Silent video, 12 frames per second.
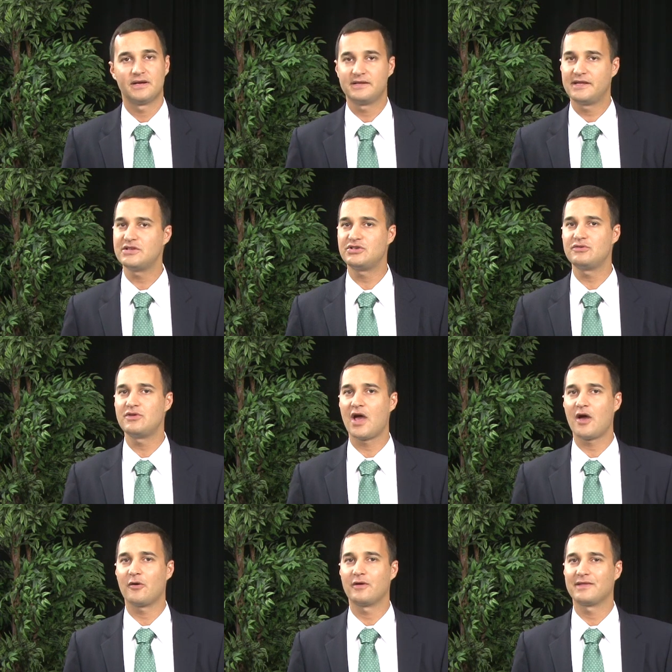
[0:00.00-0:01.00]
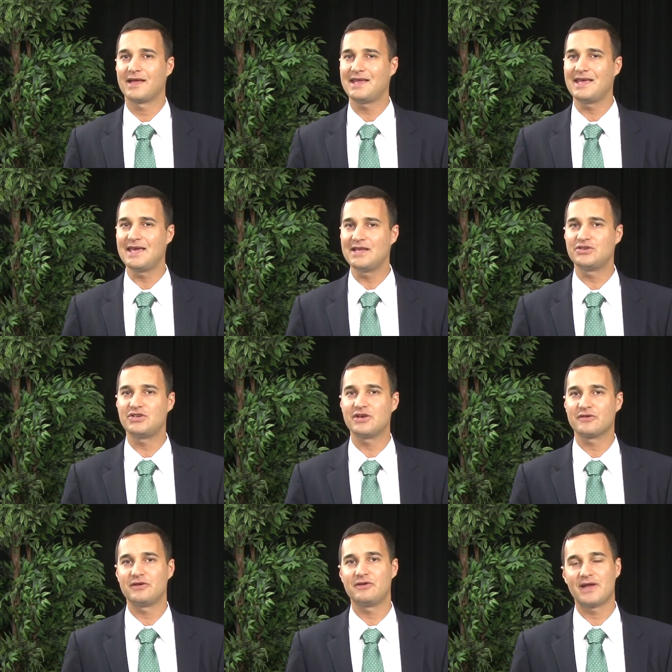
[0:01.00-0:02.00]
Did you know that each
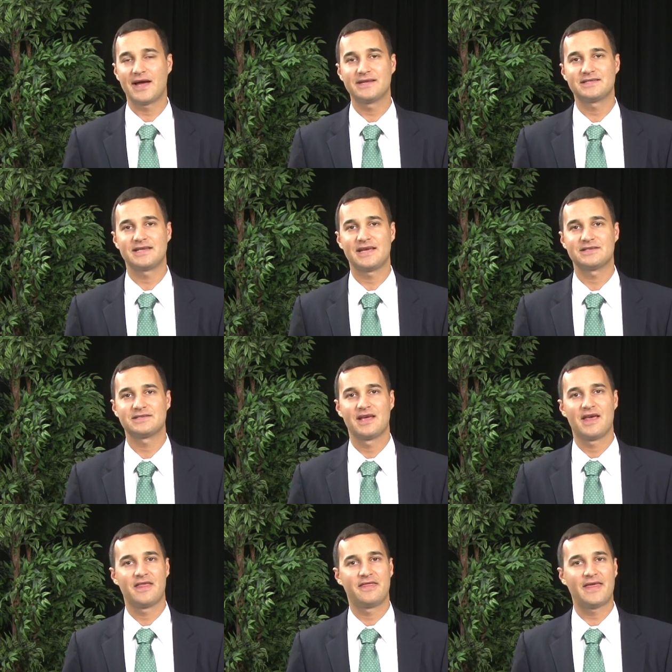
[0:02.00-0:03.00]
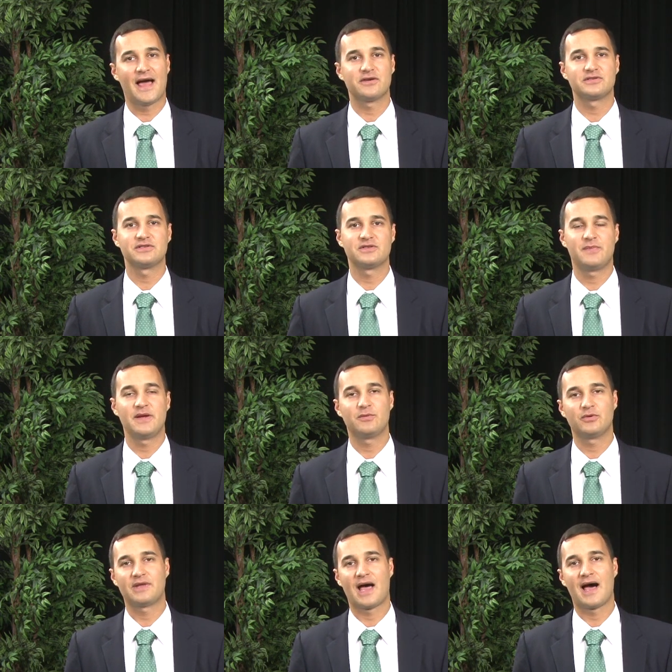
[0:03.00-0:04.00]
year in the United States, thousands of
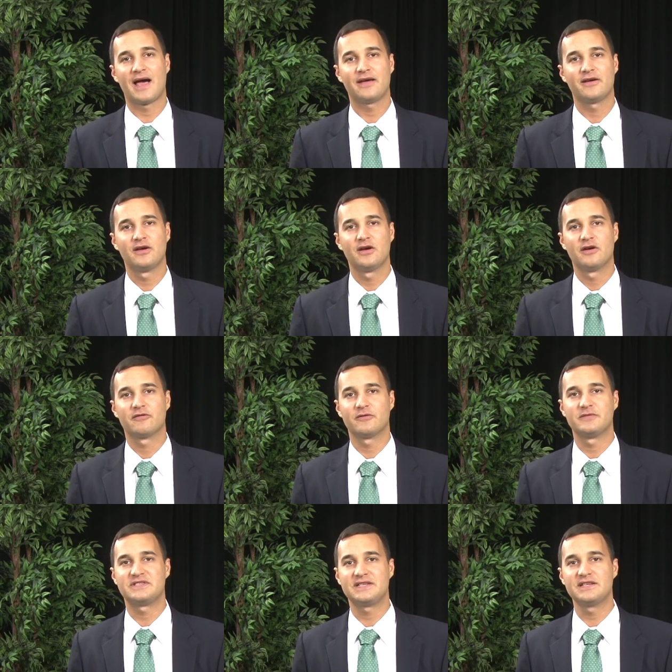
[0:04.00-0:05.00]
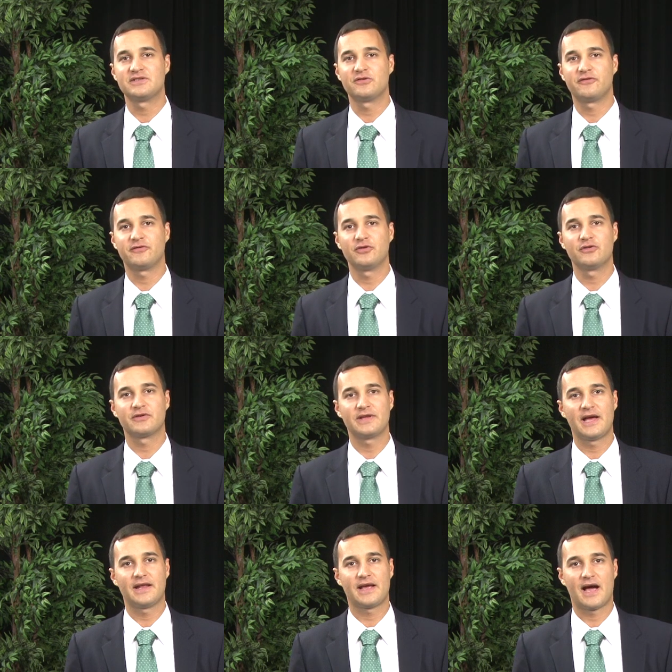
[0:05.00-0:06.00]
people die from seasonal
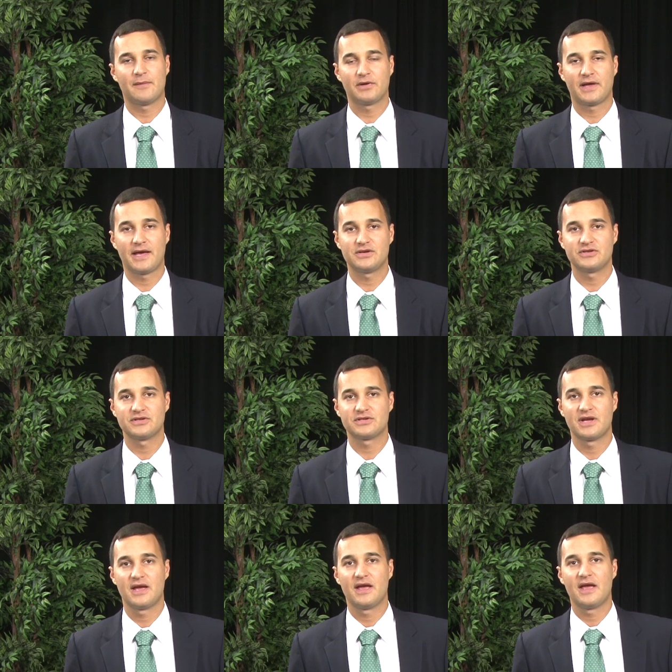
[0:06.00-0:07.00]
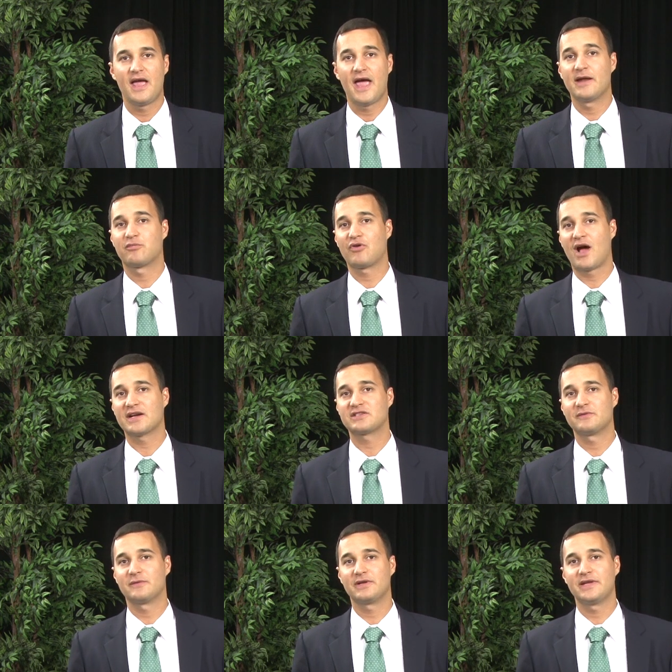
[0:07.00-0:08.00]
flu-related complications, and
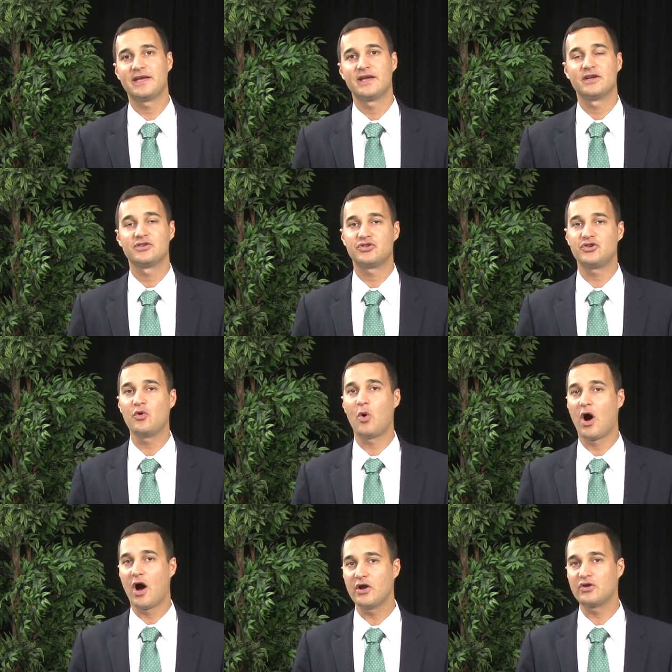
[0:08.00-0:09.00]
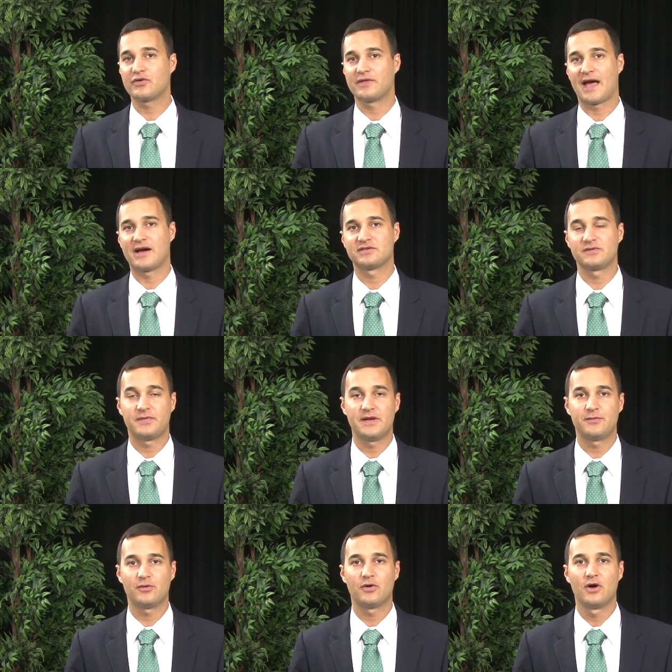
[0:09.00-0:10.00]
approximately 200,000
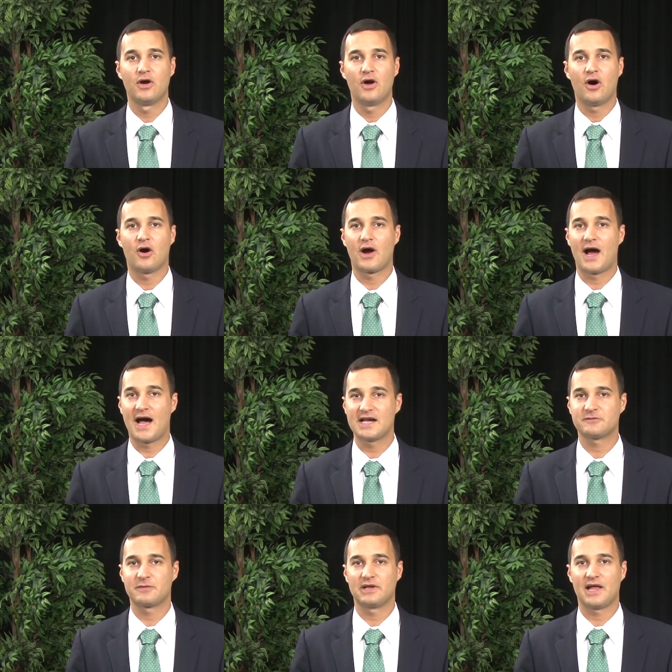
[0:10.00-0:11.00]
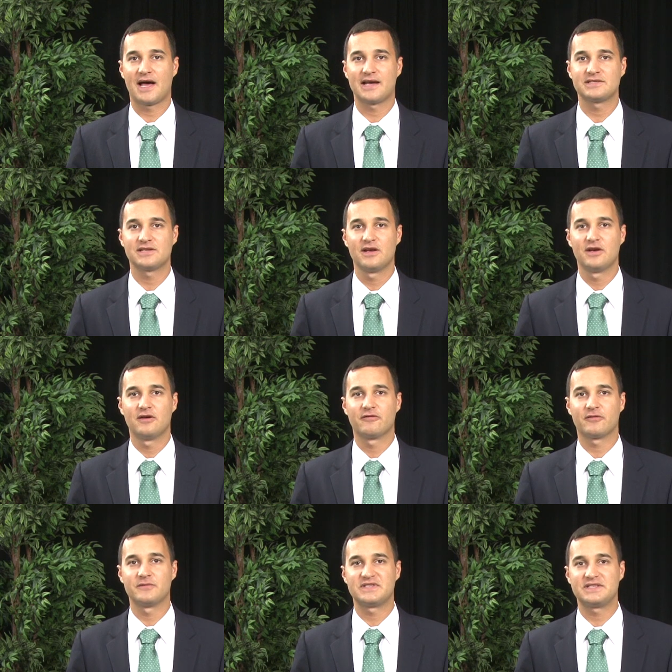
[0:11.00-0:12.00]
people are hospitalized
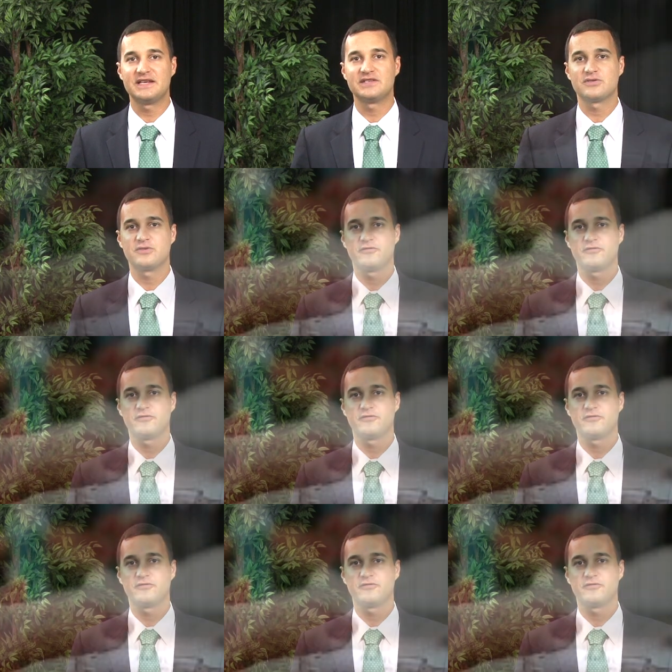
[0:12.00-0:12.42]
from seasonal